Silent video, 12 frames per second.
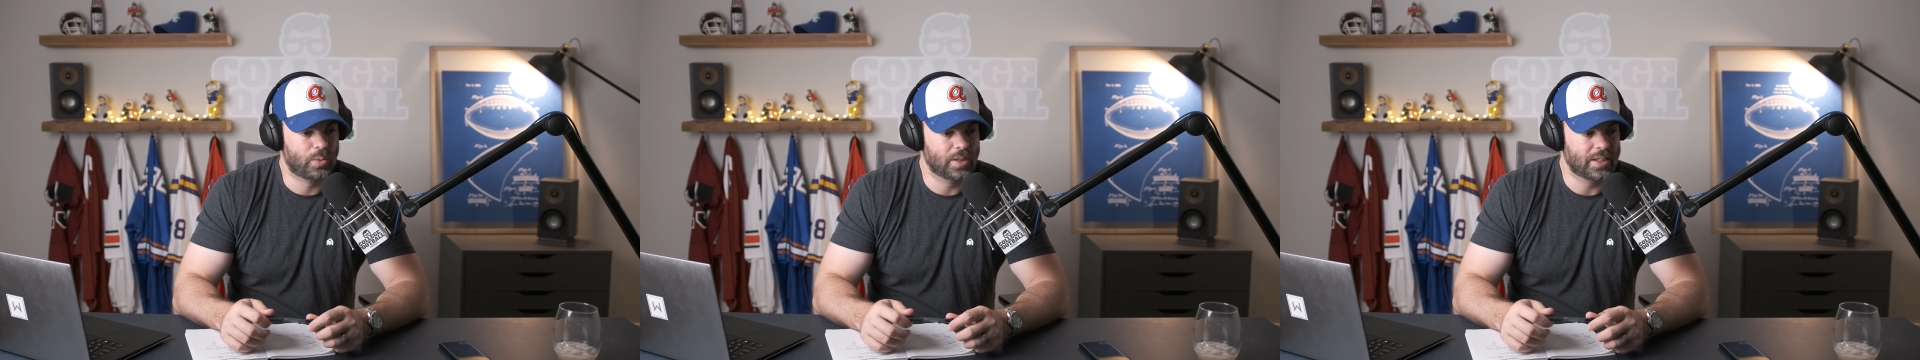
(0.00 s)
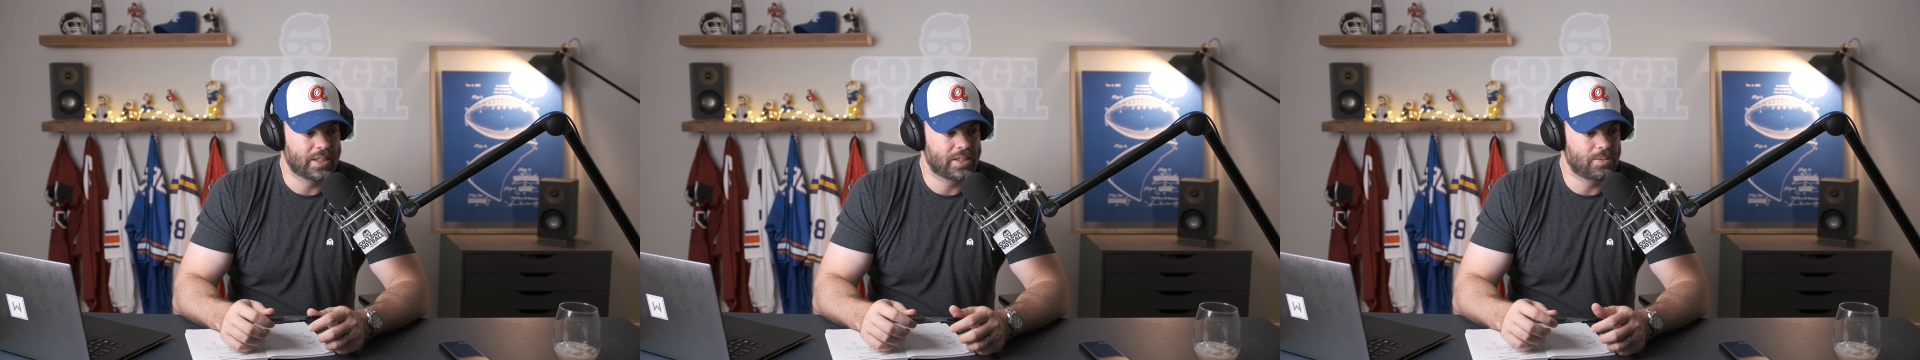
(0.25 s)

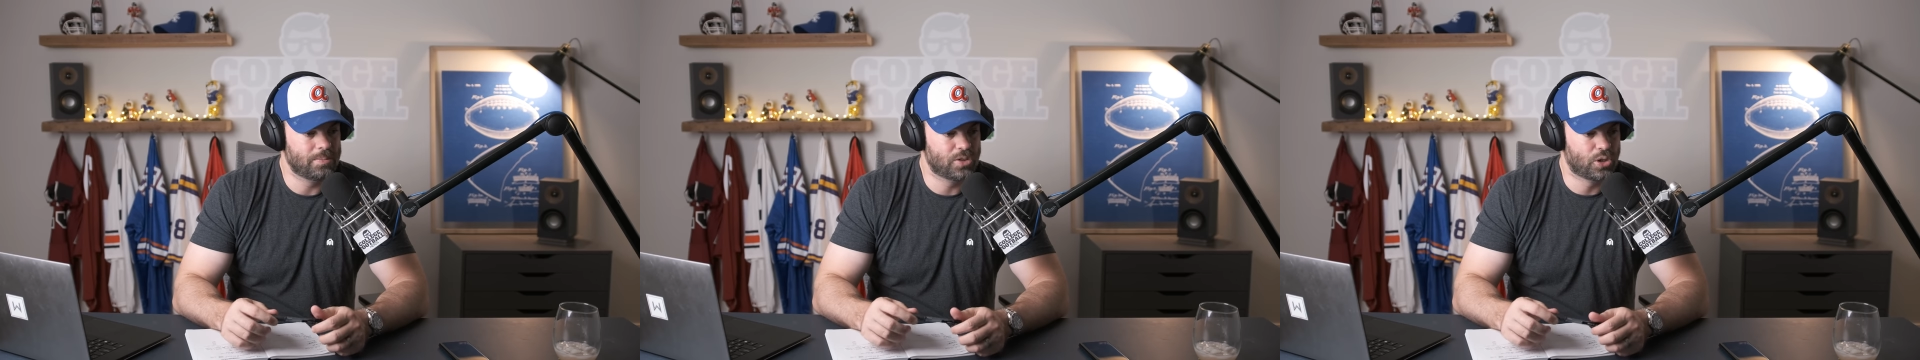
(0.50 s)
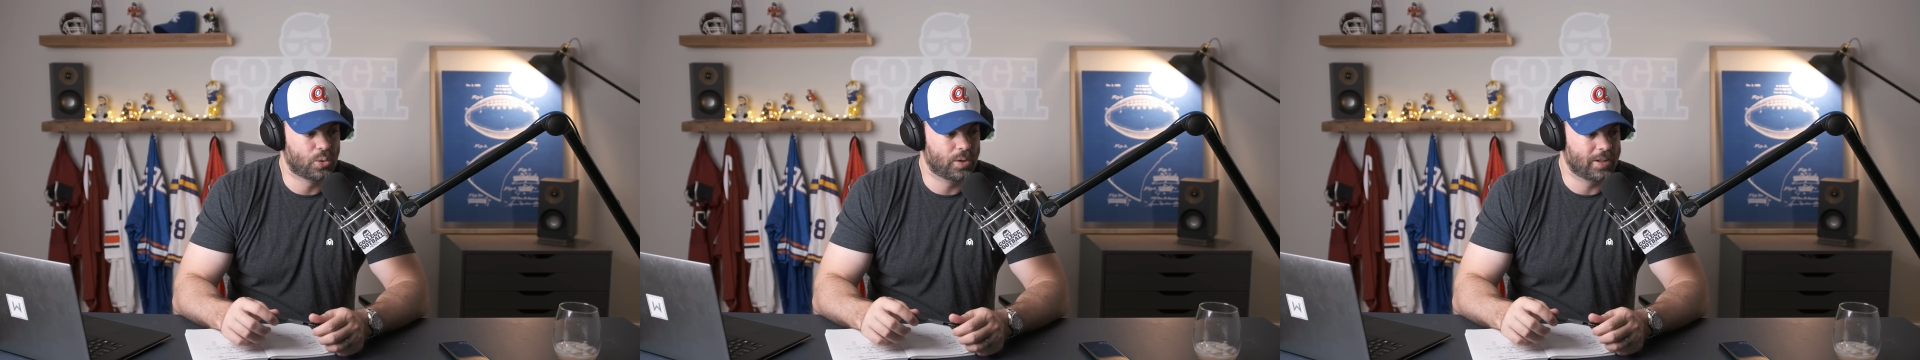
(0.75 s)
really
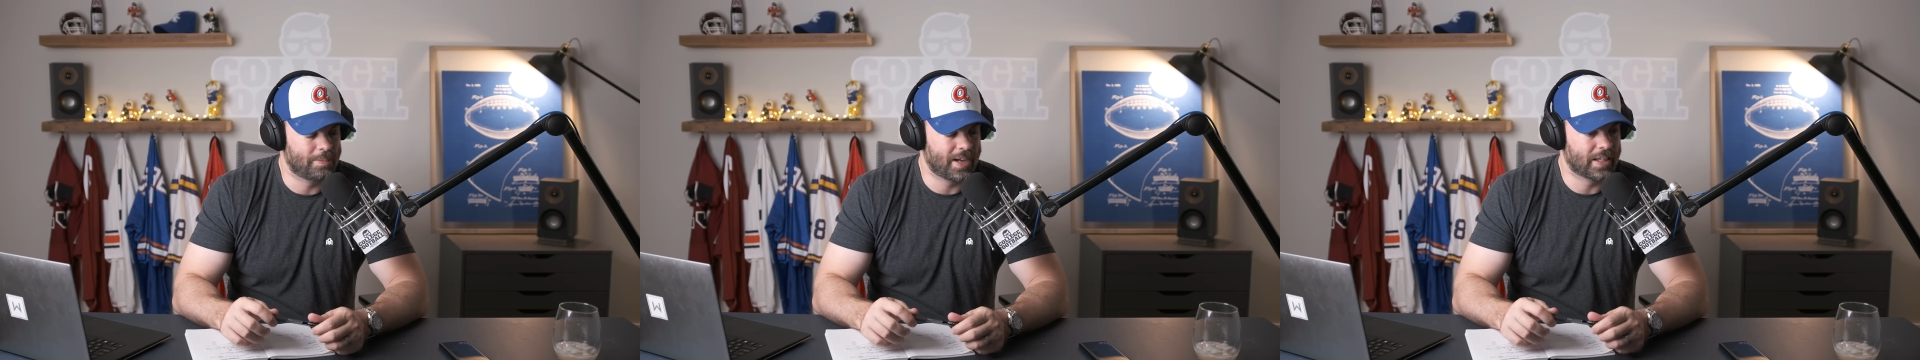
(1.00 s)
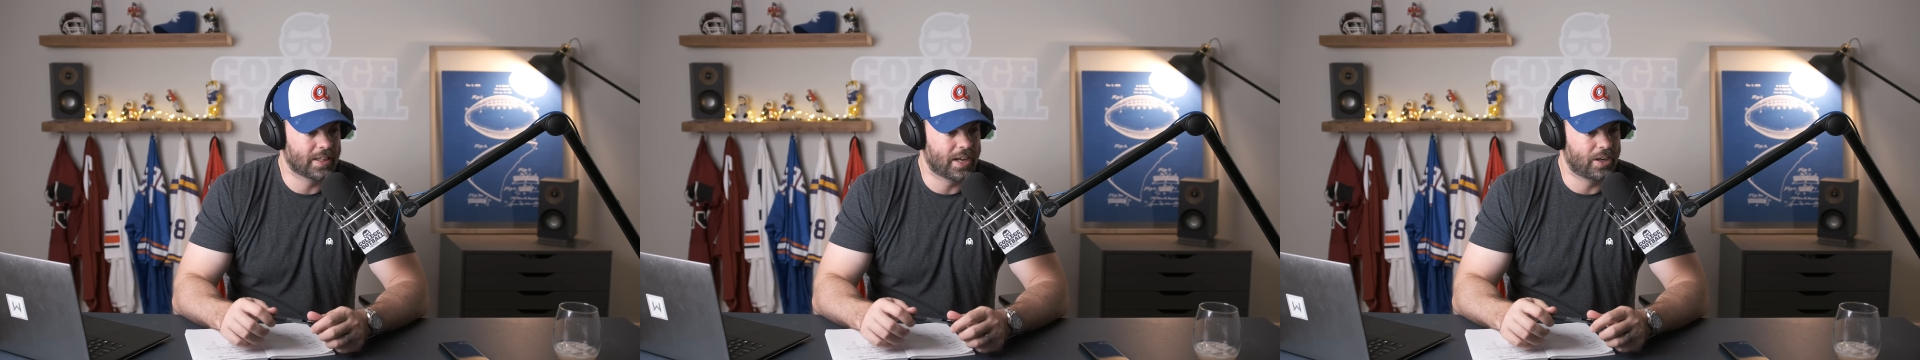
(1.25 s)

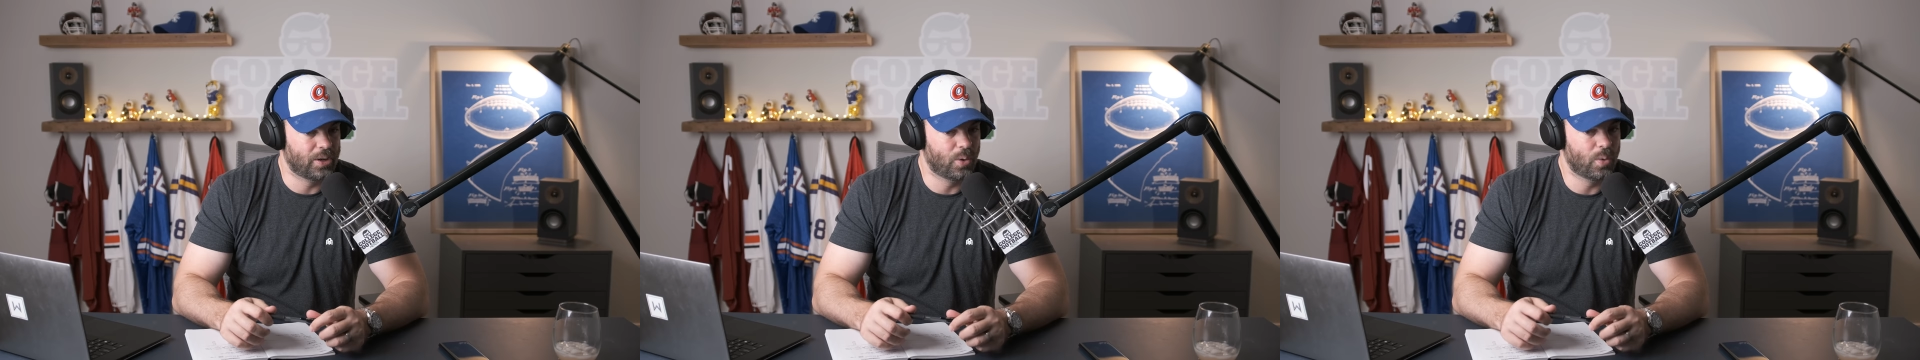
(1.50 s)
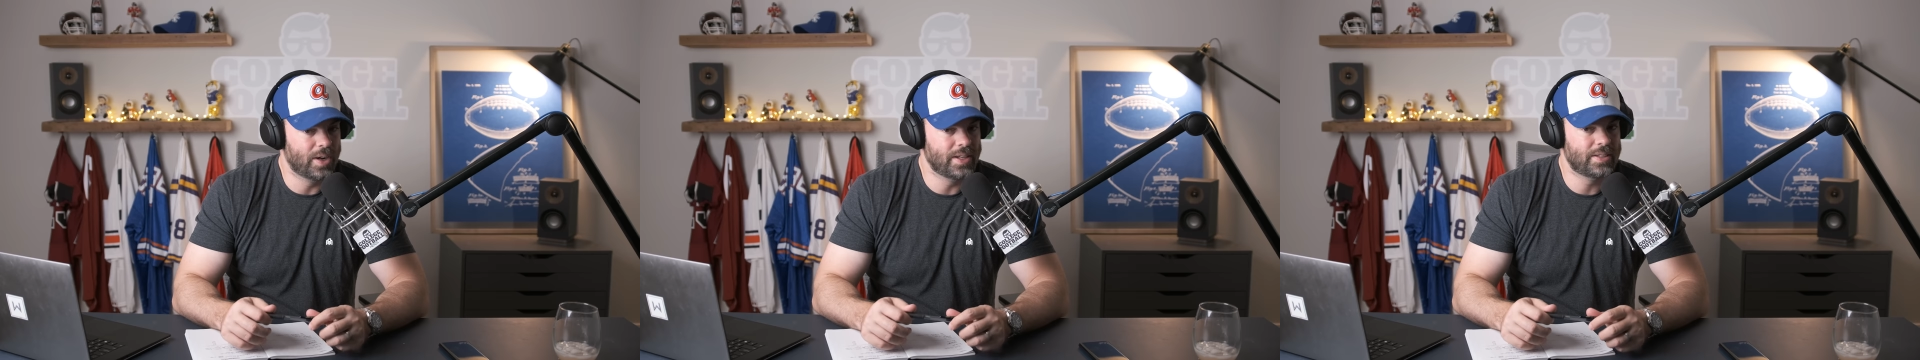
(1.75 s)
make a lot of
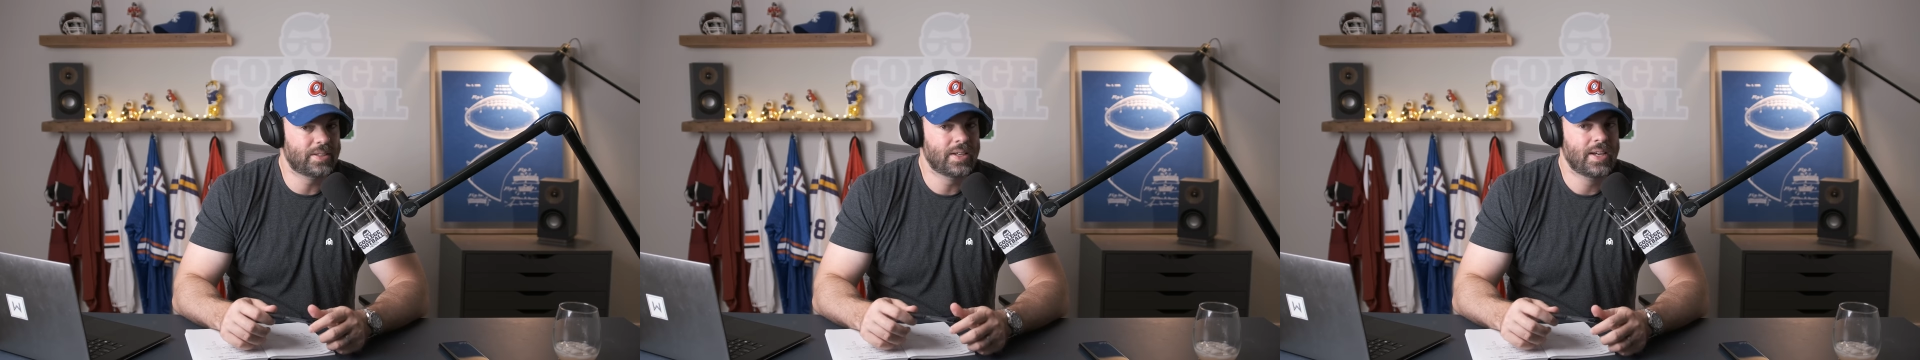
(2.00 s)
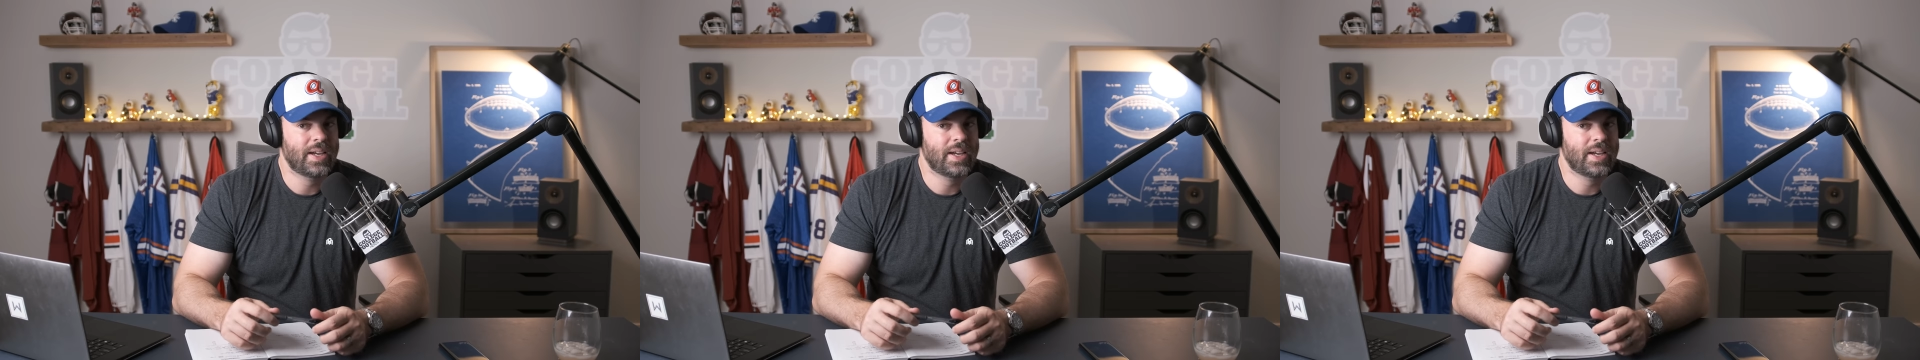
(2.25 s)
noise.